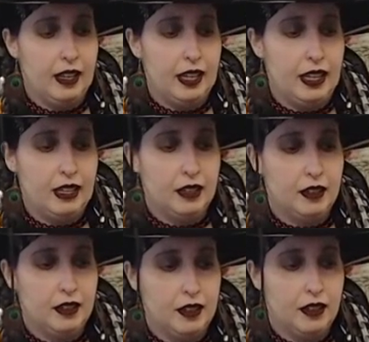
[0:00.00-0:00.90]

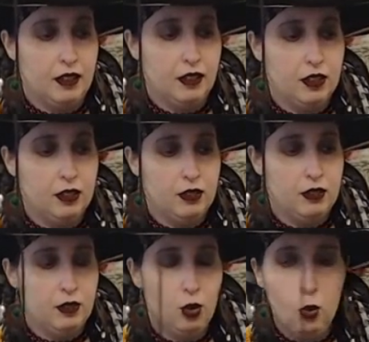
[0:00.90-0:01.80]
in the
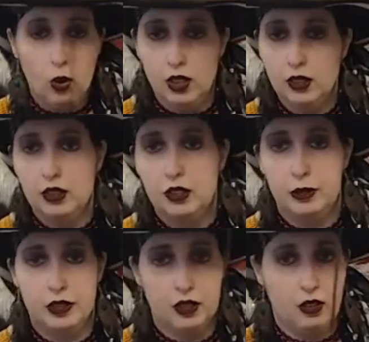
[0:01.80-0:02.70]
duel, because we
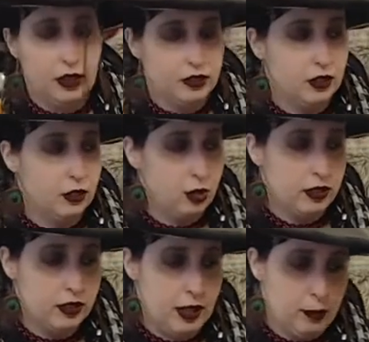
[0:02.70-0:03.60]
were going single
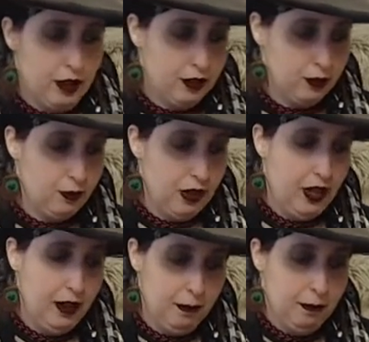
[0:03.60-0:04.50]
shorts at that point,
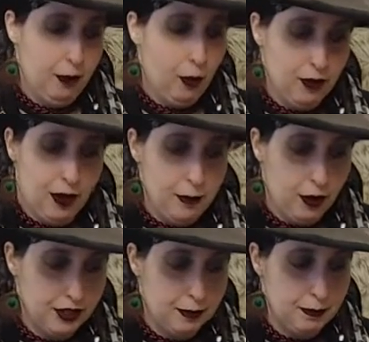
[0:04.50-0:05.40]
both of our
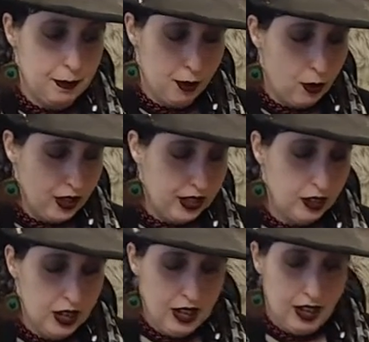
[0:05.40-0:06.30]
bows had been broken.
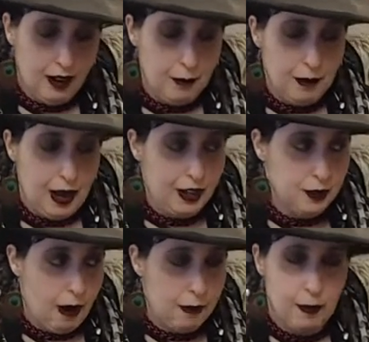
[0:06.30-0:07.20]
I
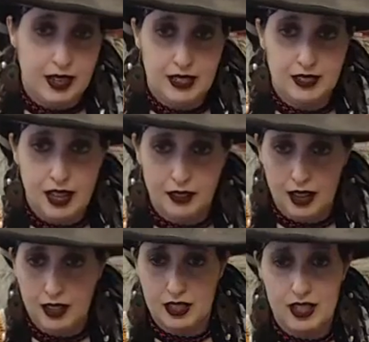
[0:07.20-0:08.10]
dropped mine, he's held
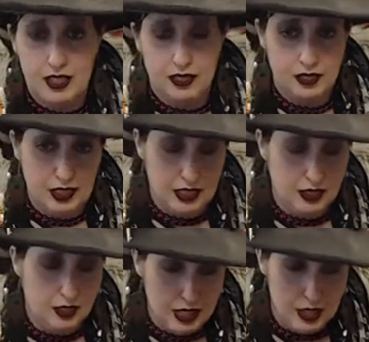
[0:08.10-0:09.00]
on to his, and
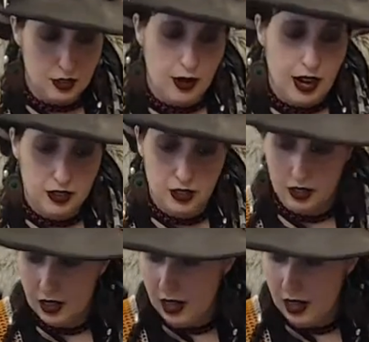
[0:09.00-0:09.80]
in the interaction,